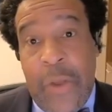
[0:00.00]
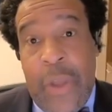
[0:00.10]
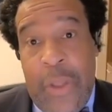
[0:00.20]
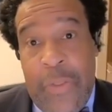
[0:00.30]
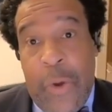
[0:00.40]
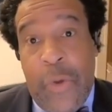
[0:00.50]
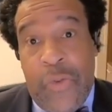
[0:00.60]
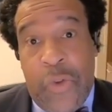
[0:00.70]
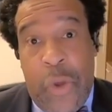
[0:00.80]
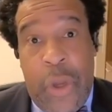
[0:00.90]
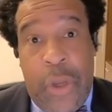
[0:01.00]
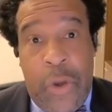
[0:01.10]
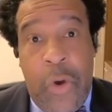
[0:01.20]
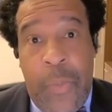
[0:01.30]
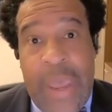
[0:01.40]
and, and those
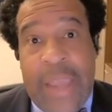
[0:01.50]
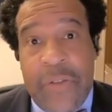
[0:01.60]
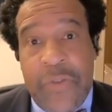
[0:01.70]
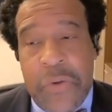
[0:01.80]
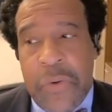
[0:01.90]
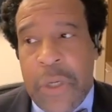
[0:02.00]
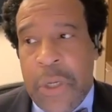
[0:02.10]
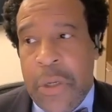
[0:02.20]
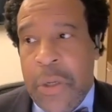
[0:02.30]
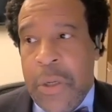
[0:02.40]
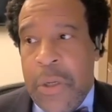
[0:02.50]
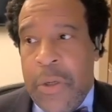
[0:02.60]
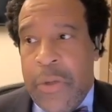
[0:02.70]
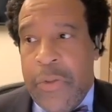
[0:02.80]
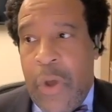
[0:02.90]
go back to
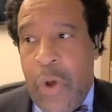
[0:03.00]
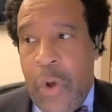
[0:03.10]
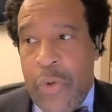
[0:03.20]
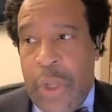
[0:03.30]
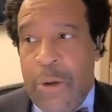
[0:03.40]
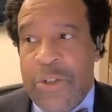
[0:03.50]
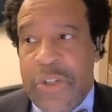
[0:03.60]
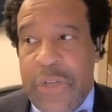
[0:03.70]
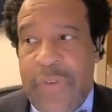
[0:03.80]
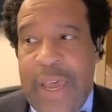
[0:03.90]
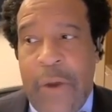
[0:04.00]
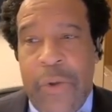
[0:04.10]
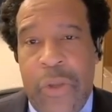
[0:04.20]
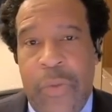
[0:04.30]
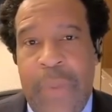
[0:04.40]
the whole notion of
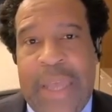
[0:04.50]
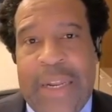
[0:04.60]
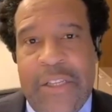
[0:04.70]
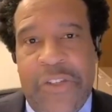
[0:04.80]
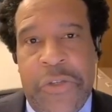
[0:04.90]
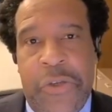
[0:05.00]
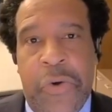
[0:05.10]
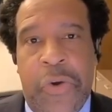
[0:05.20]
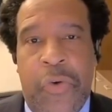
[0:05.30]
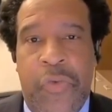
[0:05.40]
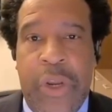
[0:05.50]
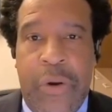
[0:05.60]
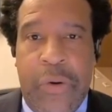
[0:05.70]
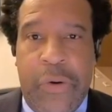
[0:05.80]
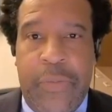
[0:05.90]
how are you managing your
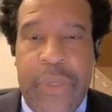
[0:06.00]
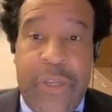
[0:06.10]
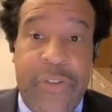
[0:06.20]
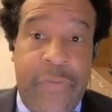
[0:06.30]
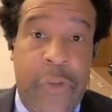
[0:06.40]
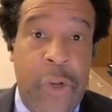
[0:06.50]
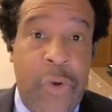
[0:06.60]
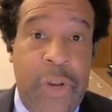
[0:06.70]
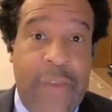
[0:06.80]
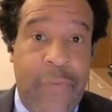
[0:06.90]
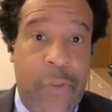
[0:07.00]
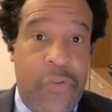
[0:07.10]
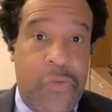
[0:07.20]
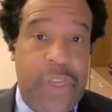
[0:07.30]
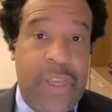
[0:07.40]
career because if you don't have
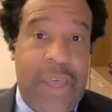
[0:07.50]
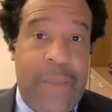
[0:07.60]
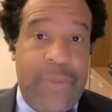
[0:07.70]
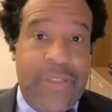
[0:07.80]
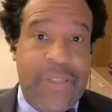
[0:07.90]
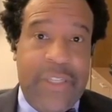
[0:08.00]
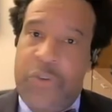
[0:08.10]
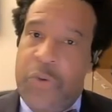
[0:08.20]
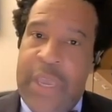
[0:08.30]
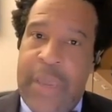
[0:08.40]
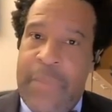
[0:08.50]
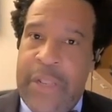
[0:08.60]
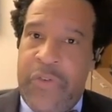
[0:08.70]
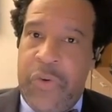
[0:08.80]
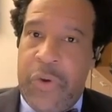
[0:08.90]
those three competencies, you can't
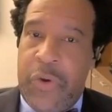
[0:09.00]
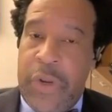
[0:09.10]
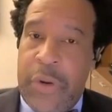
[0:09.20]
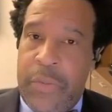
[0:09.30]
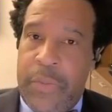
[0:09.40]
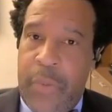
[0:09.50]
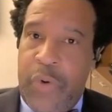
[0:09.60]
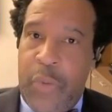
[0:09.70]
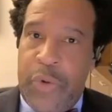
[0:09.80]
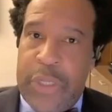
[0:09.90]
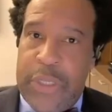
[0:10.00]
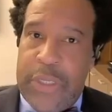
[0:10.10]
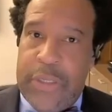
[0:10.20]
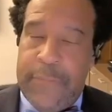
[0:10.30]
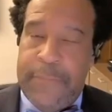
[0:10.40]
manage your career appropriately.